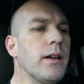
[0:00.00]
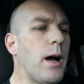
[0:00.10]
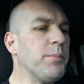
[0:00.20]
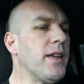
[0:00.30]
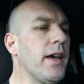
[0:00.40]

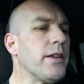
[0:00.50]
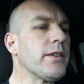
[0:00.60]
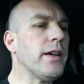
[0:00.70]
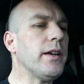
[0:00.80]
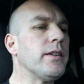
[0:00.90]
Update,
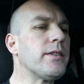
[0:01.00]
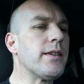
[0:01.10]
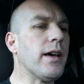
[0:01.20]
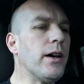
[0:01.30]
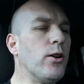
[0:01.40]

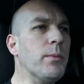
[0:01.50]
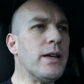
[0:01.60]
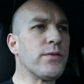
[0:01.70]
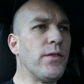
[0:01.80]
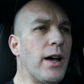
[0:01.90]
it's
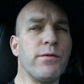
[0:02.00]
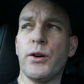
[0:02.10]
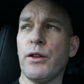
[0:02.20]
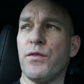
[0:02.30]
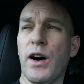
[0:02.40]
almost
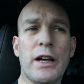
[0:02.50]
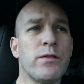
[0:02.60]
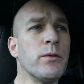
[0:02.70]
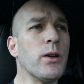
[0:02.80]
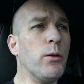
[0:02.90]

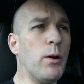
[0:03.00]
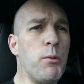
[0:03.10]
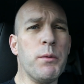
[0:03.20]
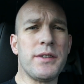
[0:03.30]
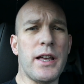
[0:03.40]
5:45 and I'm
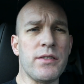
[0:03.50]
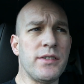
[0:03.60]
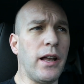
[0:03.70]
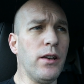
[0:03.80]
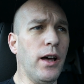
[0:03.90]
almost out of
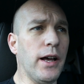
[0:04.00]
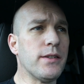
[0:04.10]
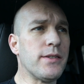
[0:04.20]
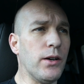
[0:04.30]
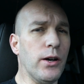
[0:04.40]

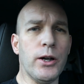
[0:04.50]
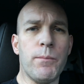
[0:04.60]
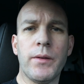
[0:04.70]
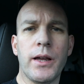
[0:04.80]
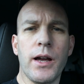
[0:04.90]
sunlight, so
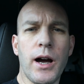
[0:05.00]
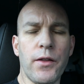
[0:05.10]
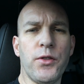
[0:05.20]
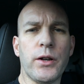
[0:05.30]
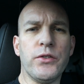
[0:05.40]

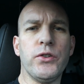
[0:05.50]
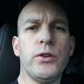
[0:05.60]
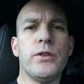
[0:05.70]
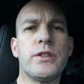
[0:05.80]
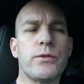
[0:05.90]
I thought I'd
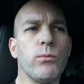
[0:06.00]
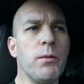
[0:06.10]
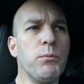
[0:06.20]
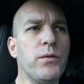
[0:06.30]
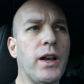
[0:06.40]
do just
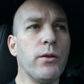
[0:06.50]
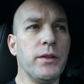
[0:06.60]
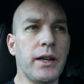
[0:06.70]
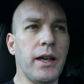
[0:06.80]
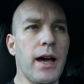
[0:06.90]
one more video
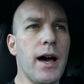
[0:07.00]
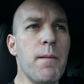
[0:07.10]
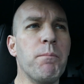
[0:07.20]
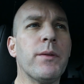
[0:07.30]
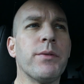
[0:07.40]
in the
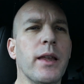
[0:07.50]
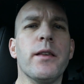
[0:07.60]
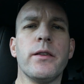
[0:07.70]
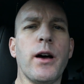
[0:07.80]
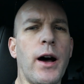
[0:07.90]
car,
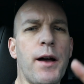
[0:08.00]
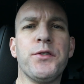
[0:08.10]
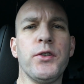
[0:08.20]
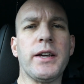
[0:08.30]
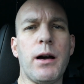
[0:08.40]
then I'll have
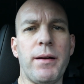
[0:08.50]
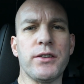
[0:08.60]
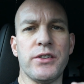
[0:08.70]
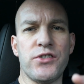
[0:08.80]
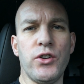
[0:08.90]
to cut back
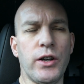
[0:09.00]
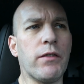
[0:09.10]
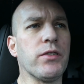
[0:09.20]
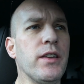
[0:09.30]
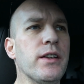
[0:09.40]
to the studio
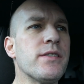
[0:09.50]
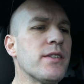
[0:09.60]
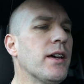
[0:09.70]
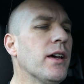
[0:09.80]
after this.